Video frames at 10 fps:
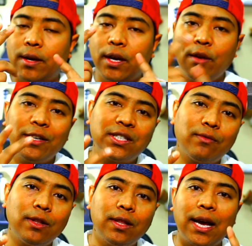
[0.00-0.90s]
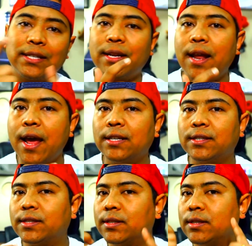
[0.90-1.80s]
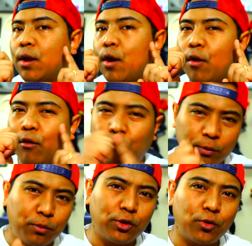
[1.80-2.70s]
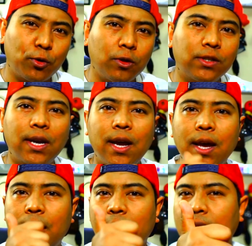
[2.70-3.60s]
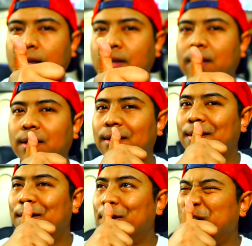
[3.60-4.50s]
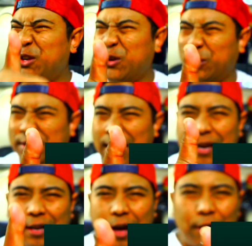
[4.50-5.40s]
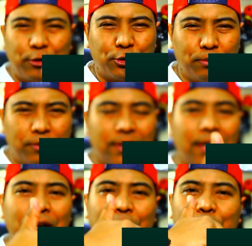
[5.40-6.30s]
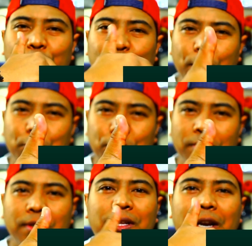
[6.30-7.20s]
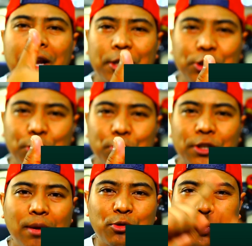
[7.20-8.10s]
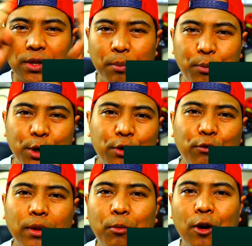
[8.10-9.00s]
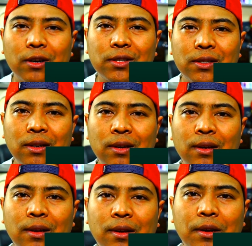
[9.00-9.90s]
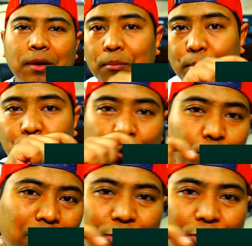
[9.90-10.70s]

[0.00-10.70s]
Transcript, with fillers: Invisible, SNS, Foot Patrols and you know Daniel Arshams. The future, the last shoes comes with the beautiful box, beautiful